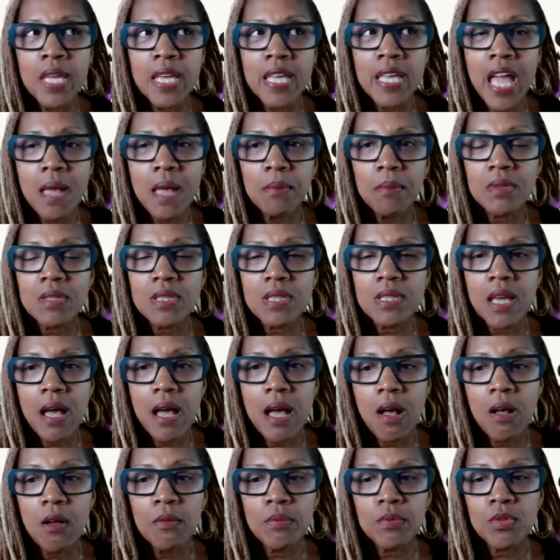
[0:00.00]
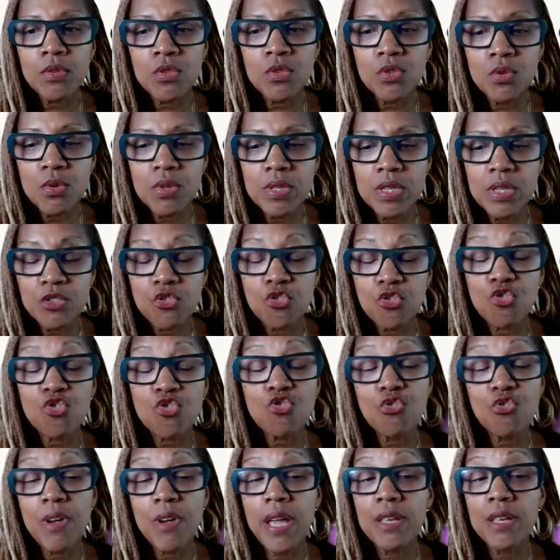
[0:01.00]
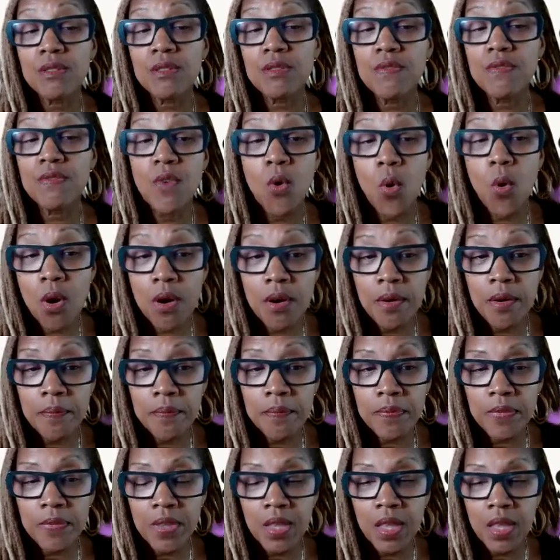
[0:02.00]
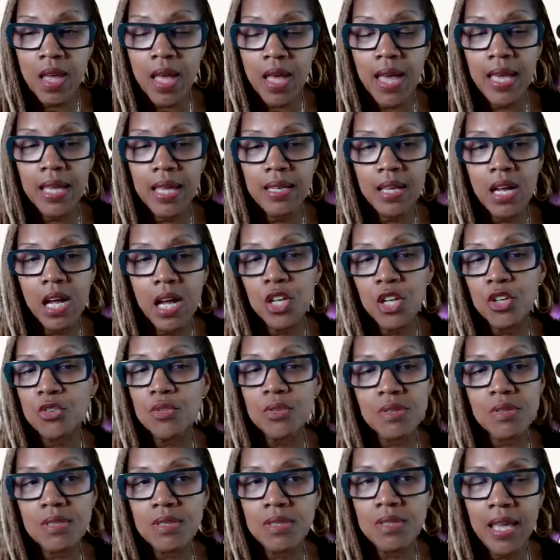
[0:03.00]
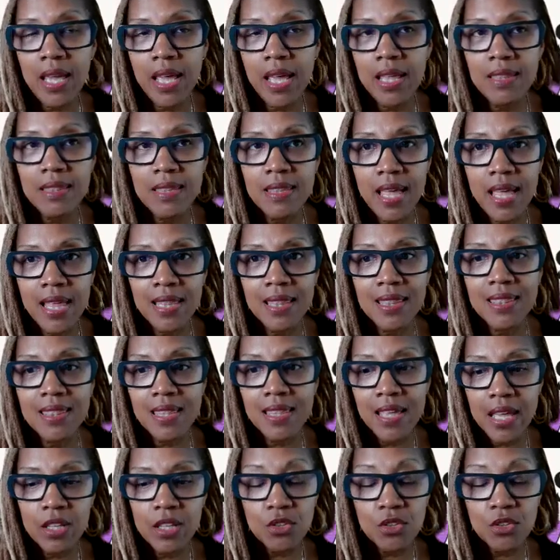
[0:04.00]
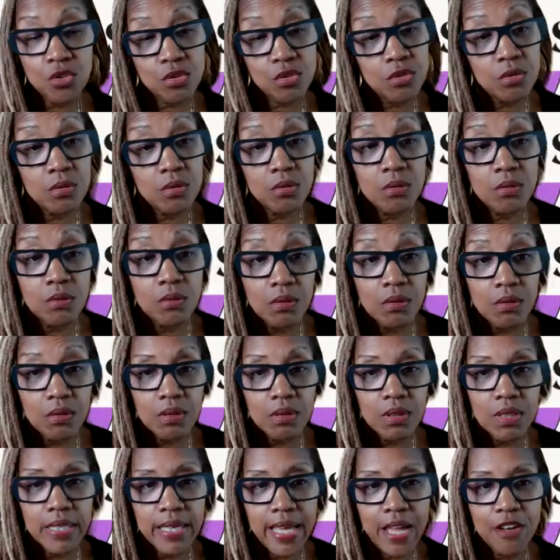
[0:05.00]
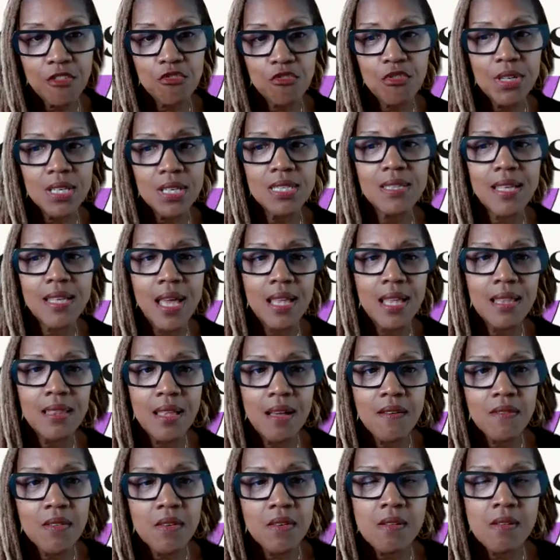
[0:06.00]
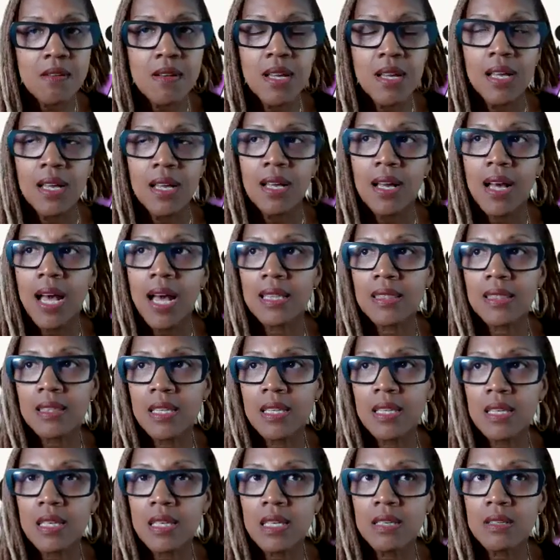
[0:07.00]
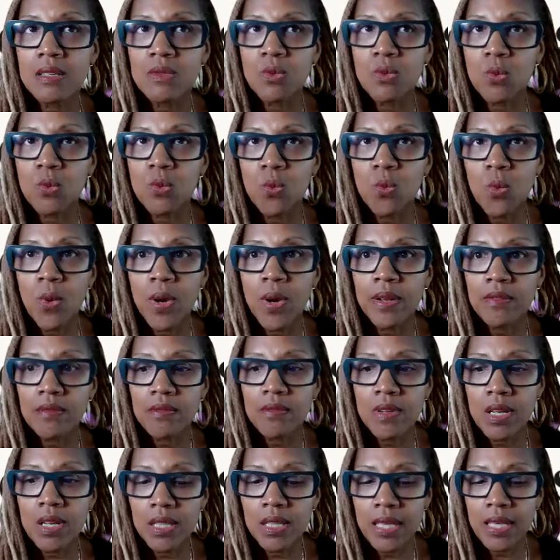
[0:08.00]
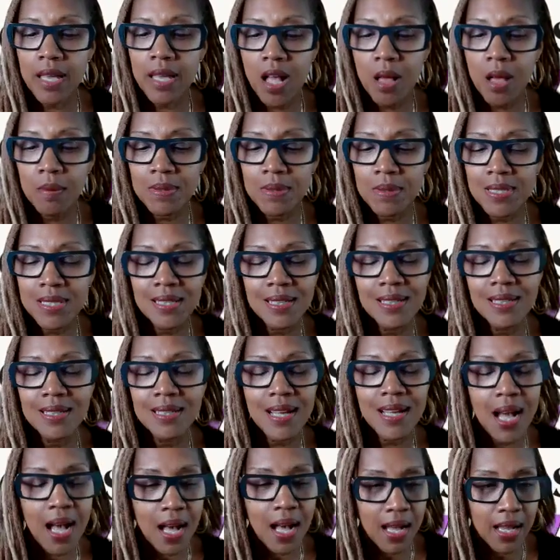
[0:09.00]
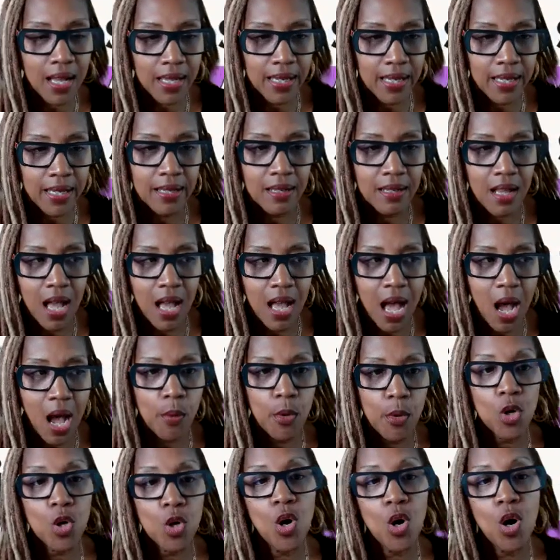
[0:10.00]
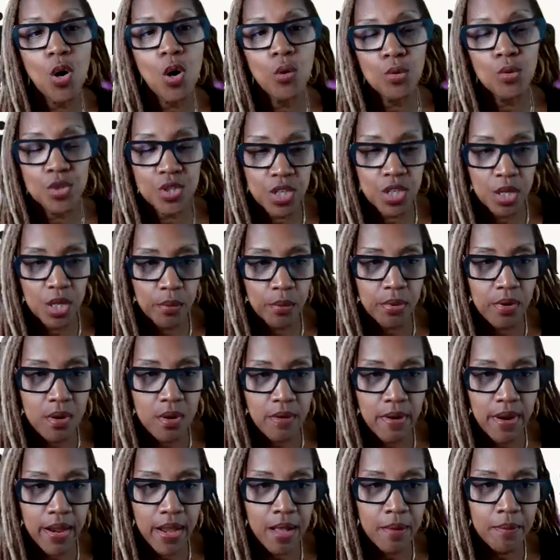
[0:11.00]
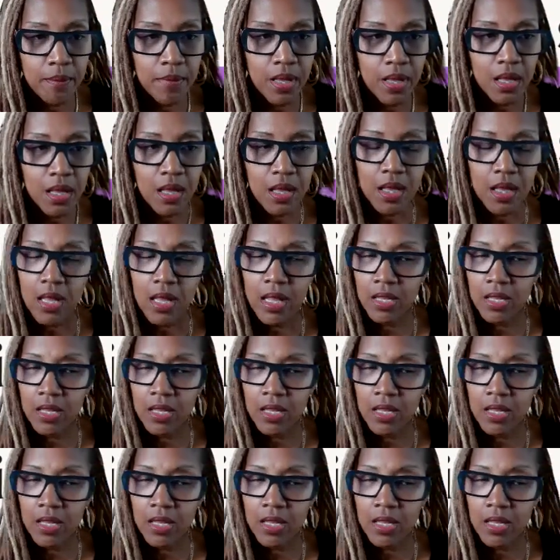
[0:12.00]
being able to help students transform and understand that they too can reach that level, I think is what really helps to guide our coaching program.